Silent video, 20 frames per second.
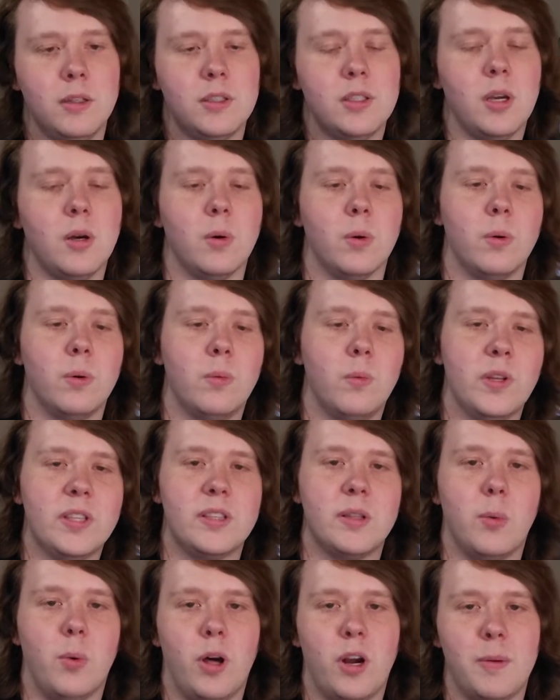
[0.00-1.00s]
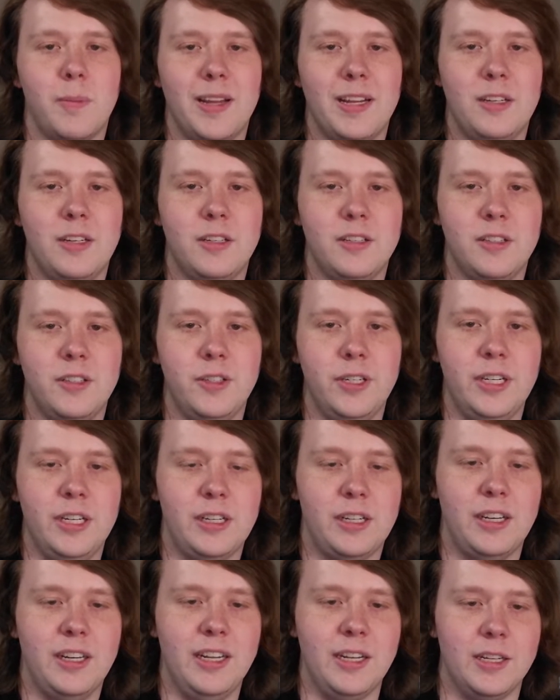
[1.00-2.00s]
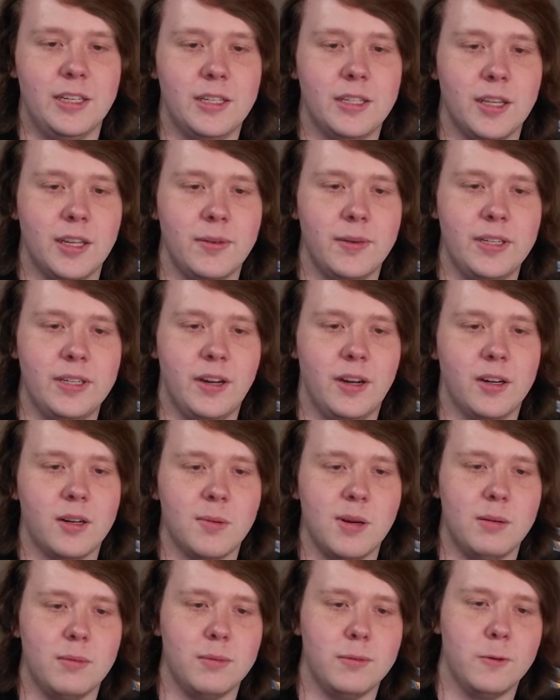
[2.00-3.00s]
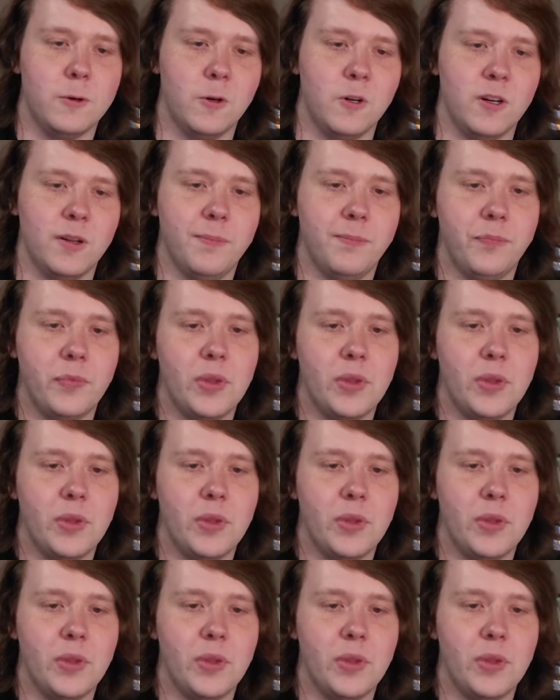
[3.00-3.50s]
So, what's the Water Mage's unique niche, like we talked about before?